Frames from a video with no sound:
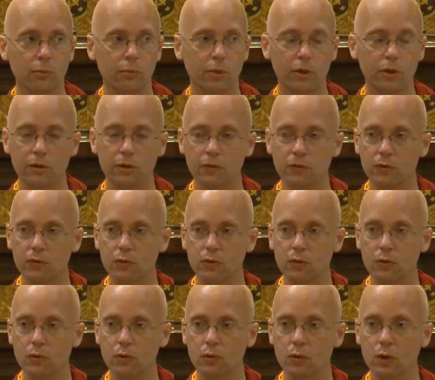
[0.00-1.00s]
Many of
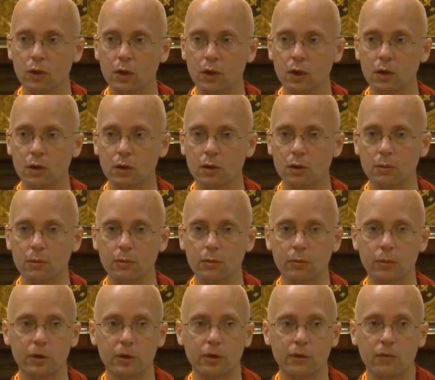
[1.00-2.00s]
you are
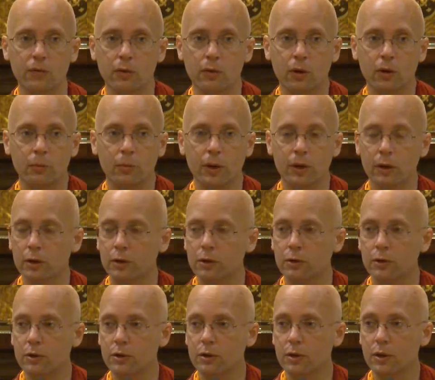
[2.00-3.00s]

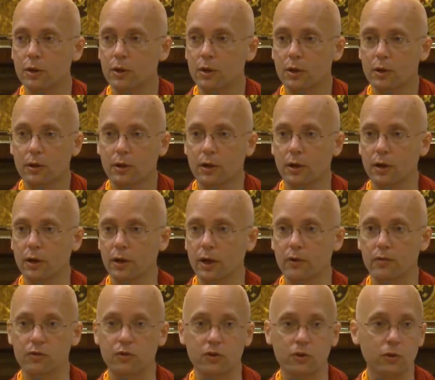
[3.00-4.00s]
married and
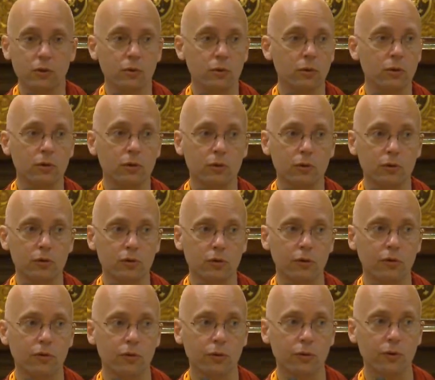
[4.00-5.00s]
have children or
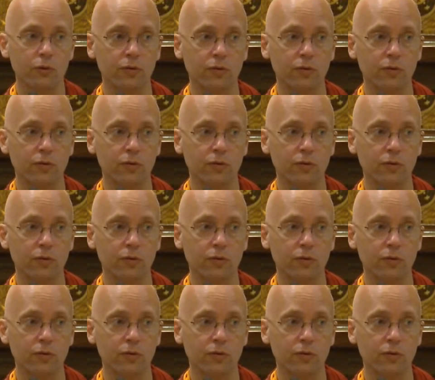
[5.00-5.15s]
so forth.